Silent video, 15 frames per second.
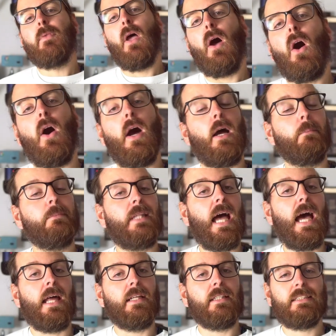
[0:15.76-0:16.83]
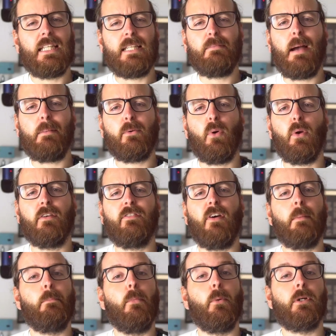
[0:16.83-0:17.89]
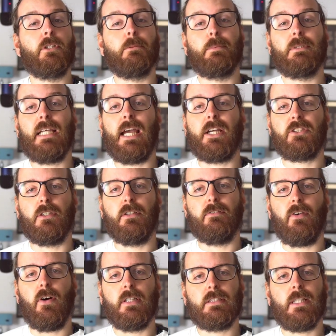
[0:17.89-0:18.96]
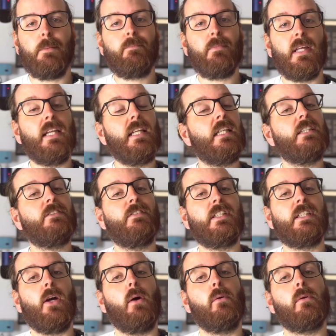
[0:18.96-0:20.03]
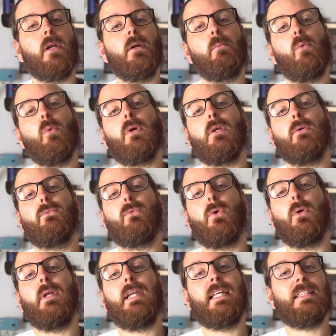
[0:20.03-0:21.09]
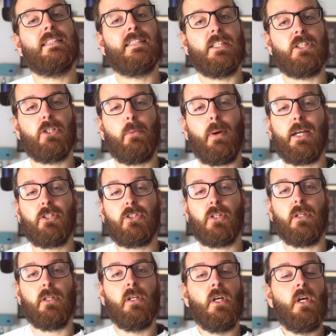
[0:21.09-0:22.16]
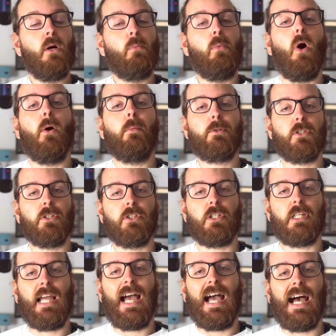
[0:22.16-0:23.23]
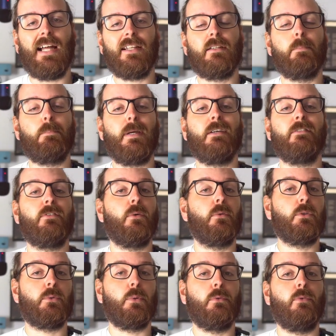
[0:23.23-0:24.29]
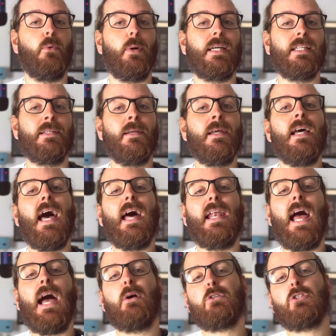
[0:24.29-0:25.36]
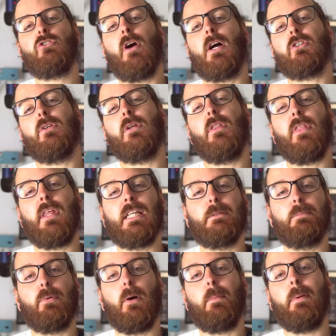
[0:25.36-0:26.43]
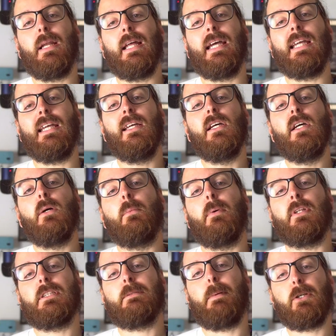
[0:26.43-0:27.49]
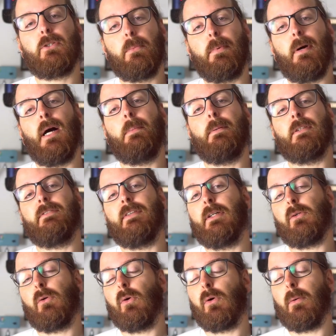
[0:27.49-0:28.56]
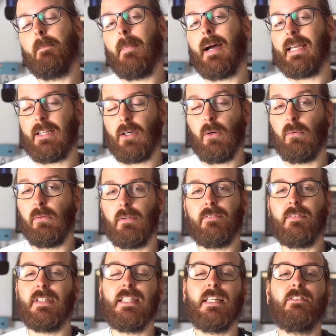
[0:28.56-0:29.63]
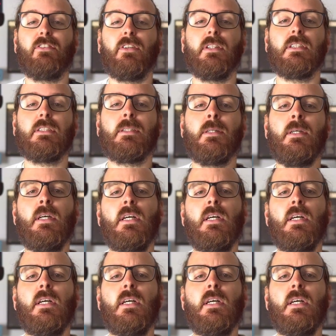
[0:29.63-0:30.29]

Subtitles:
Hi, I'm Dan, a CeMAP qualified mortgage and protection advisor, and in this video I'm going to walk you through Leah's situation, what options she had, the pitfalls to avoid, and how structuring things properly with a special purpose vehicle can make all of the difference.